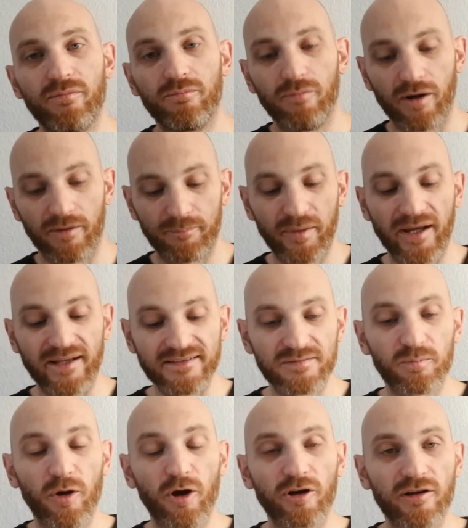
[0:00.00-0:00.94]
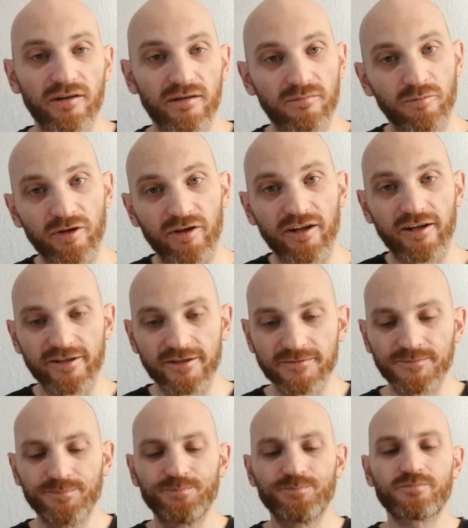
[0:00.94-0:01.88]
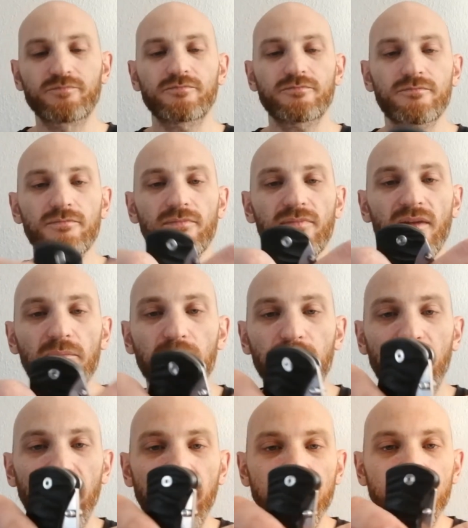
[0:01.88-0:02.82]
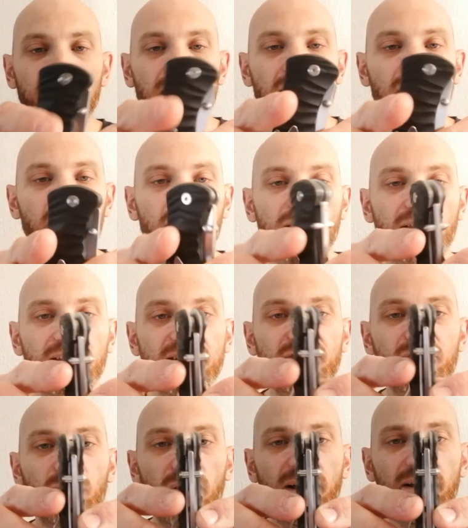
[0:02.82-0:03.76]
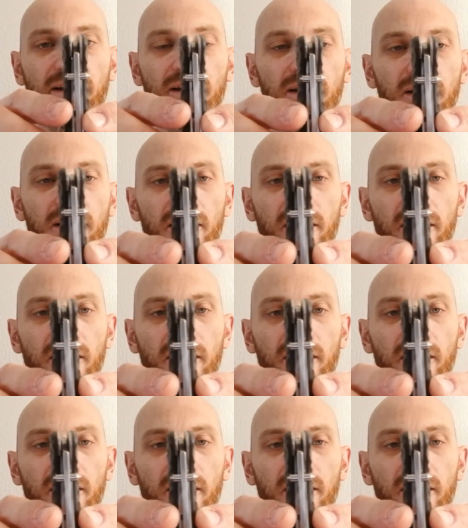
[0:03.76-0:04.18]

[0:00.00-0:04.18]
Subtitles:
my pants pocket material. But on this one,